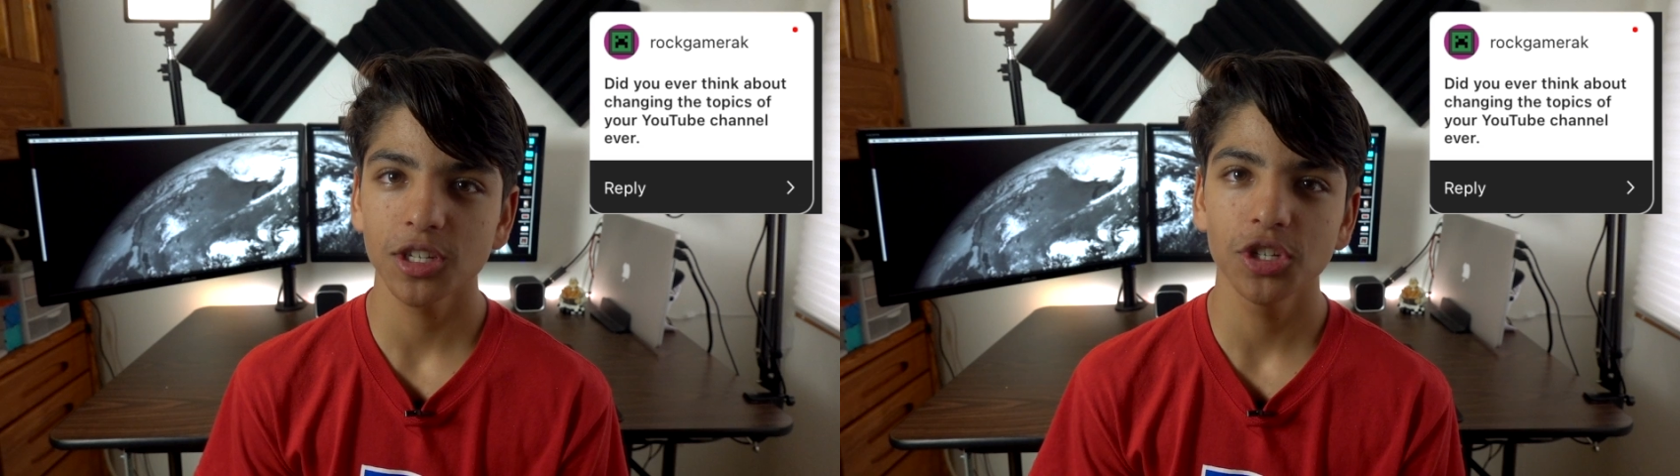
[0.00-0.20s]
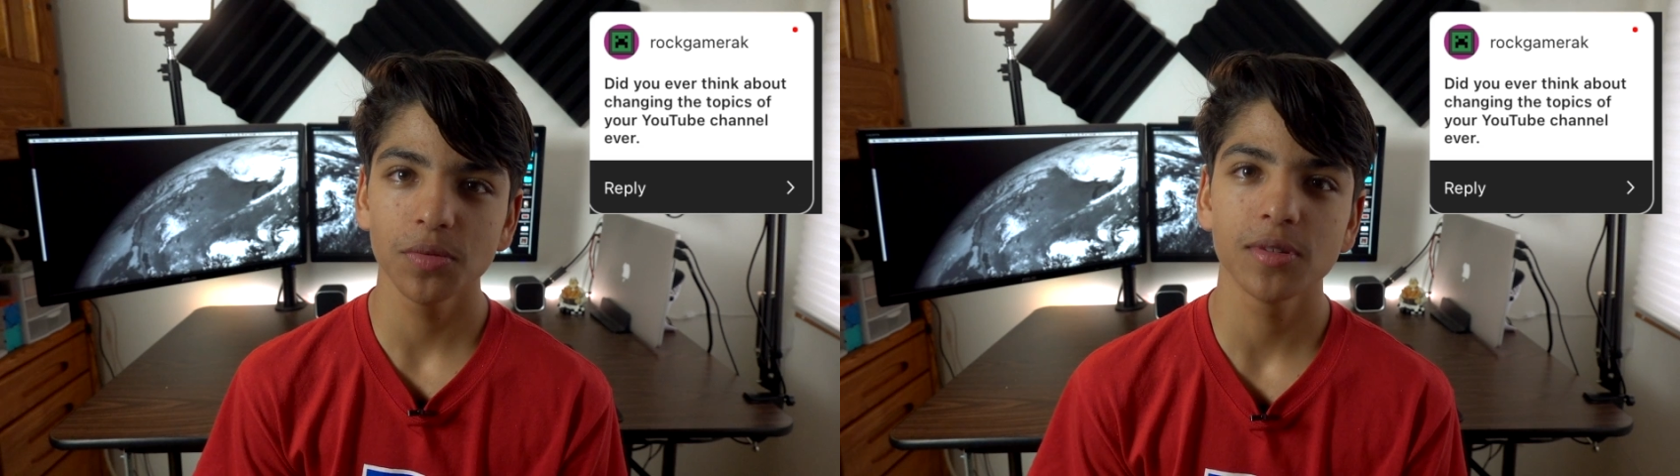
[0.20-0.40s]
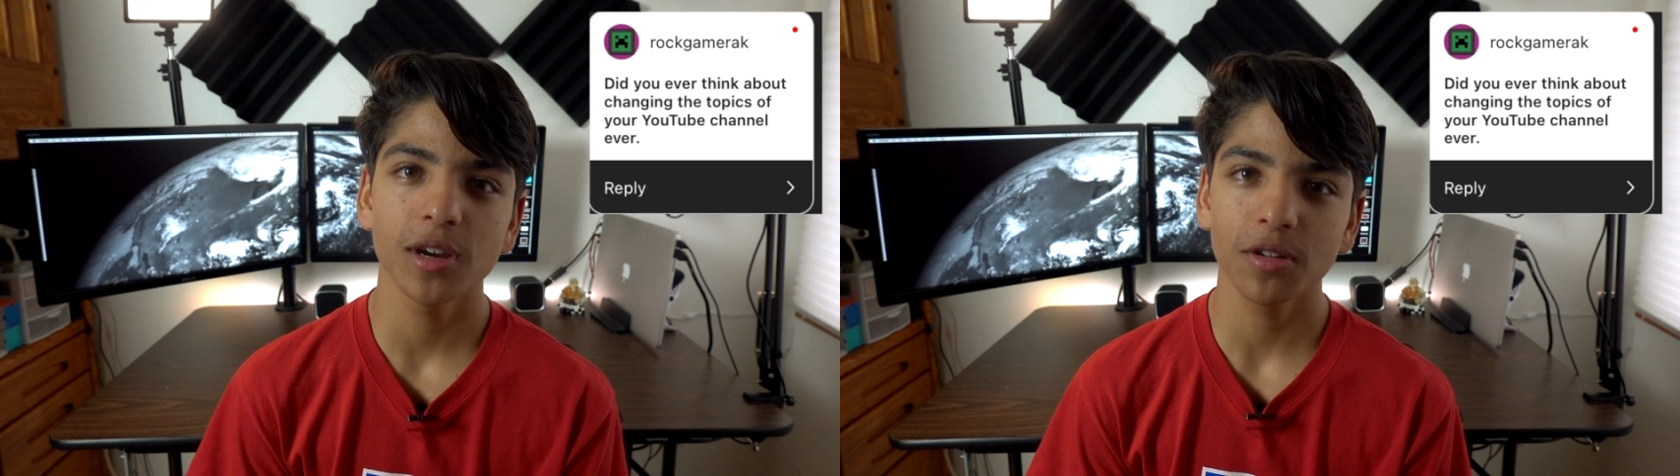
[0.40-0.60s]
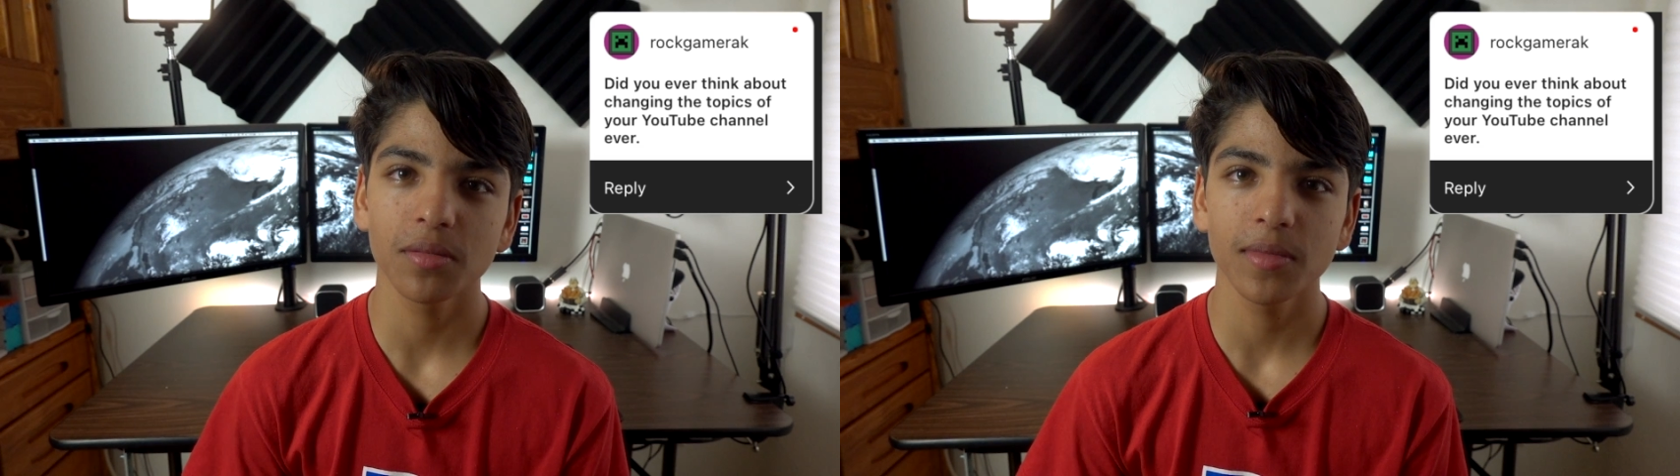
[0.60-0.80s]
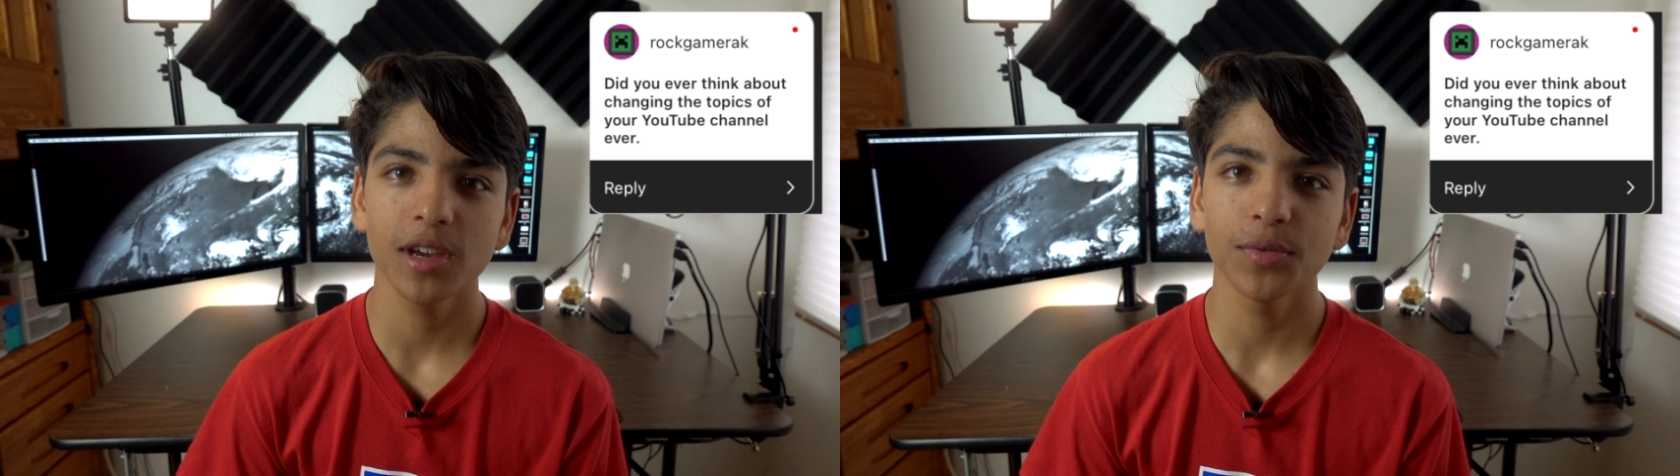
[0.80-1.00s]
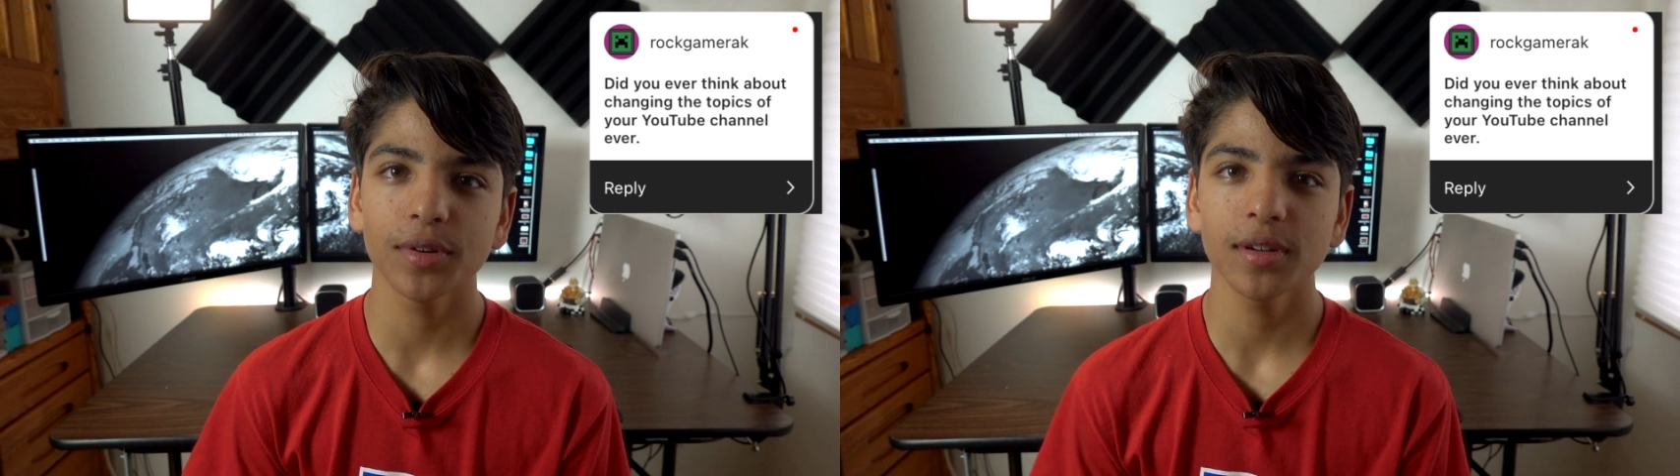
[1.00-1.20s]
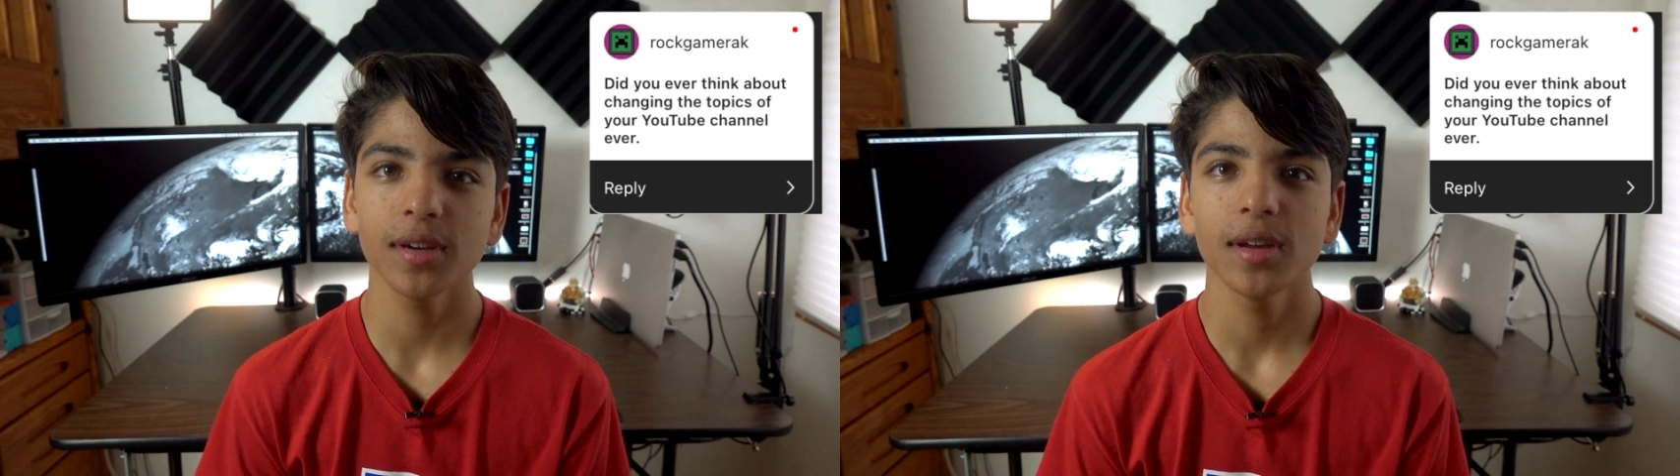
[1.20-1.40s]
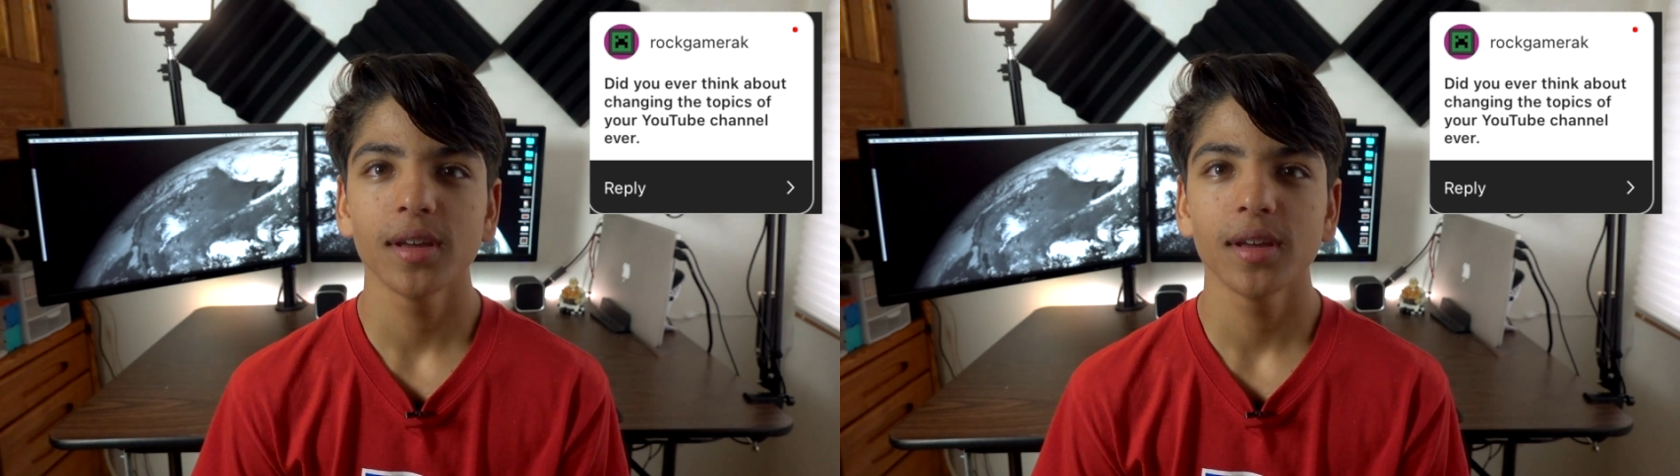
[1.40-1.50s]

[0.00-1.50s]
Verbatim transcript: YouTube channel, the main one,